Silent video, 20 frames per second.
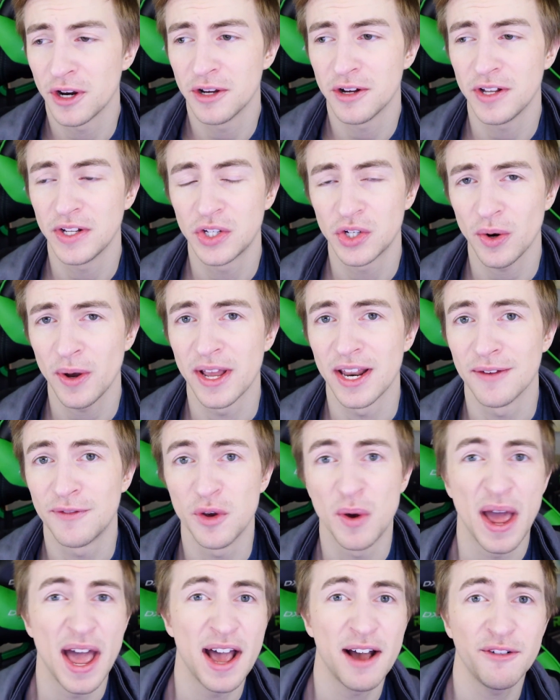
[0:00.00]
you'll enjoy it. If
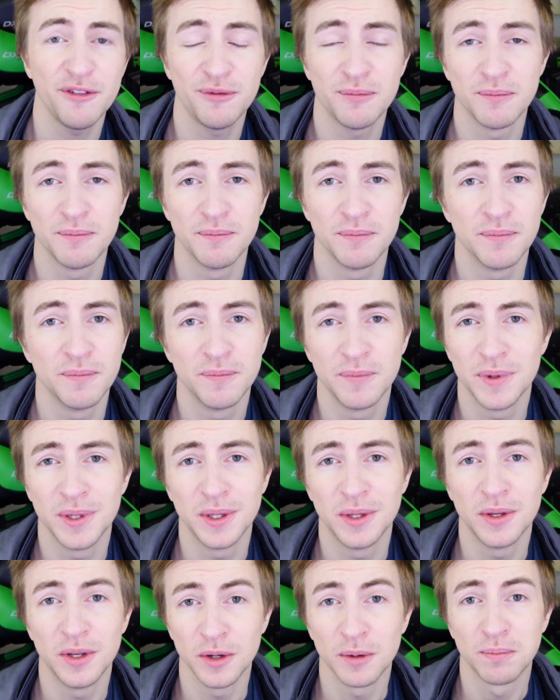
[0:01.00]
you have,
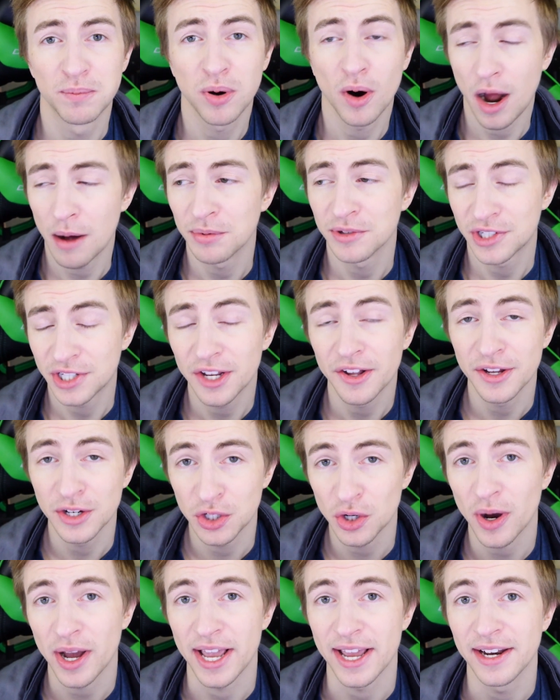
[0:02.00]
you'll probably still
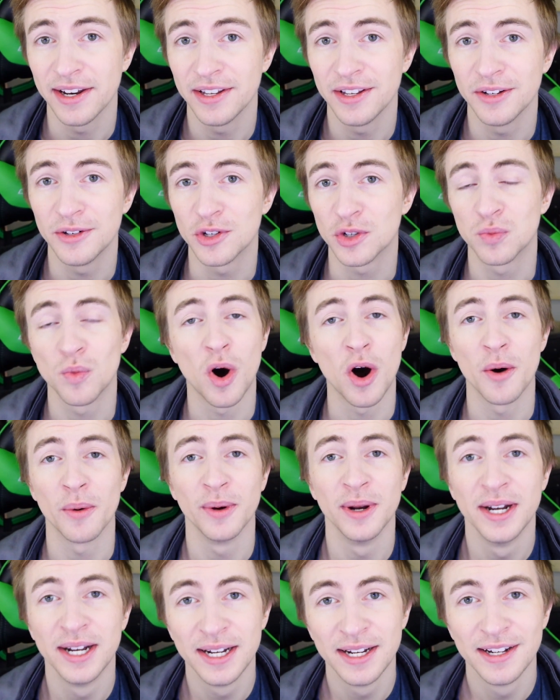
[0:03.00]
enjoy it. You just won't
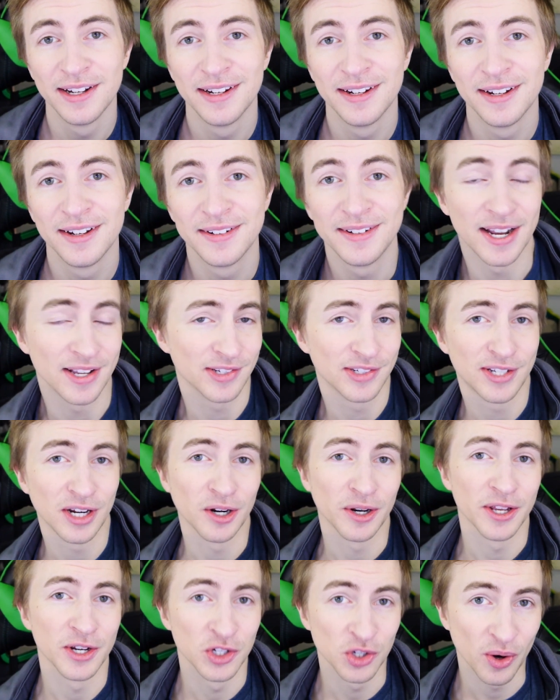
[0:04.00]

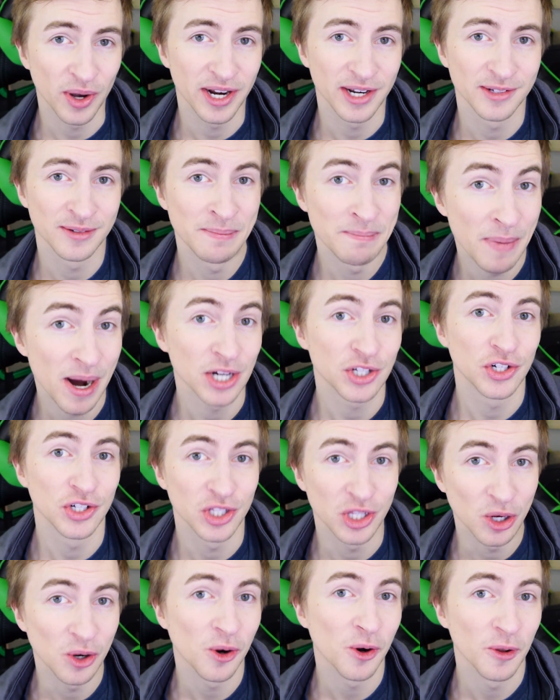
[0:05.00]
necessarily enjoy it as much
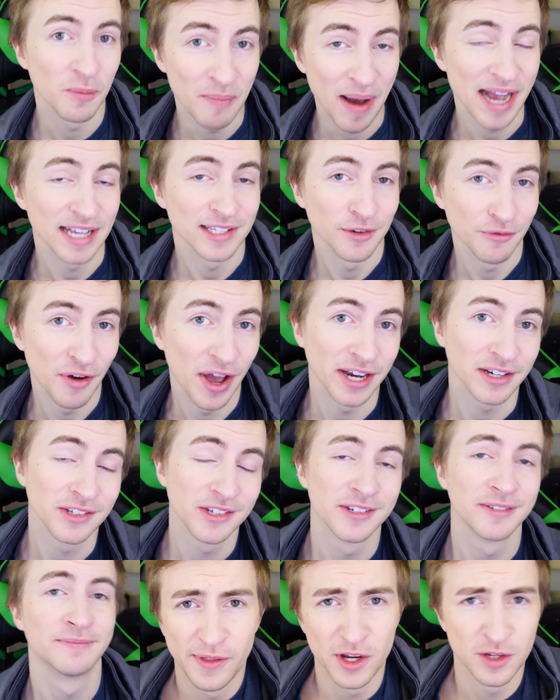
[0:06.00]
as the old Mass
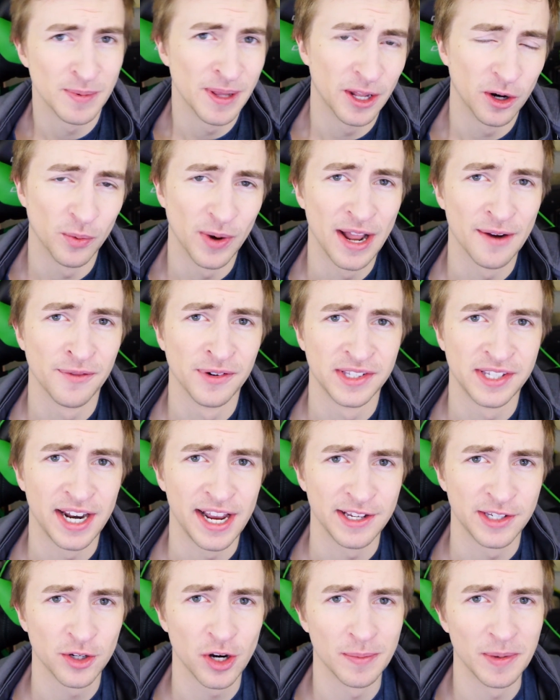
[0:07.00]
Effects. There's my little rant for
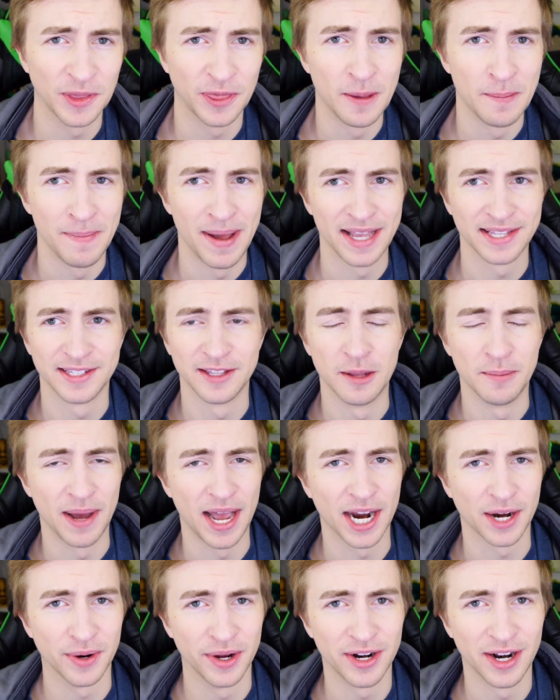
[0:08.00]
today. Sorry about the mess in the
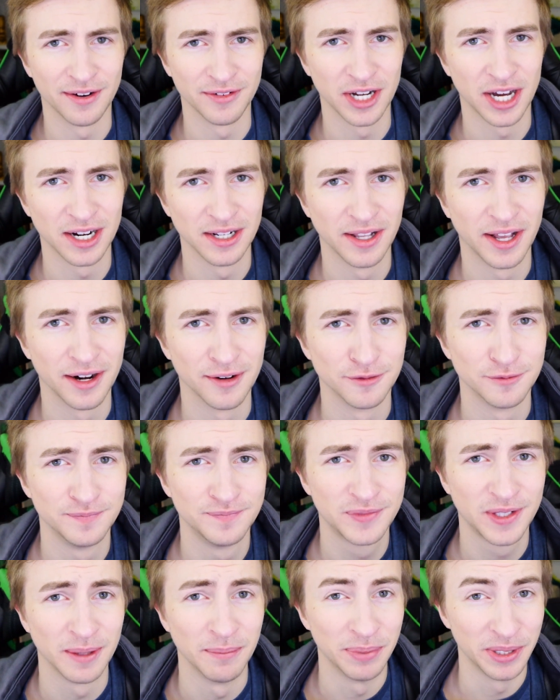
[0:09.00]
background. I've got a lot of
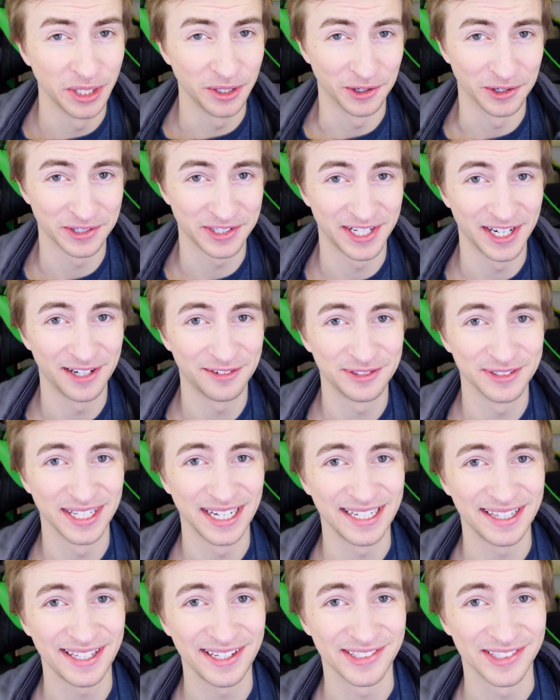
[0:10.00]
computer stuff
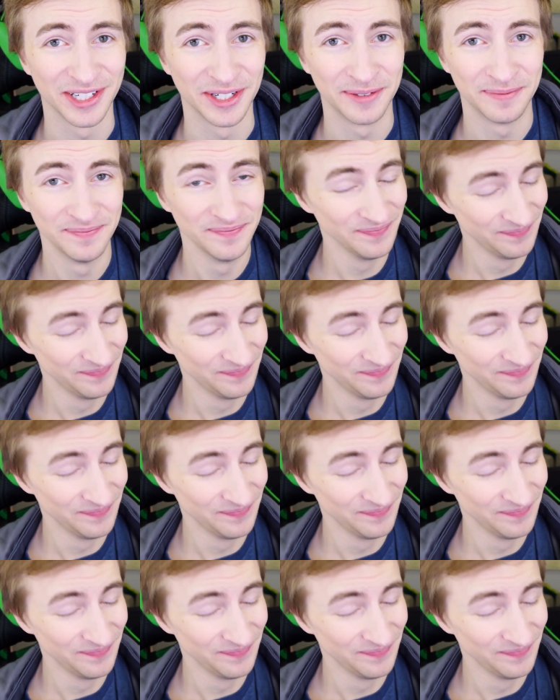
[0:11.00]
lately, so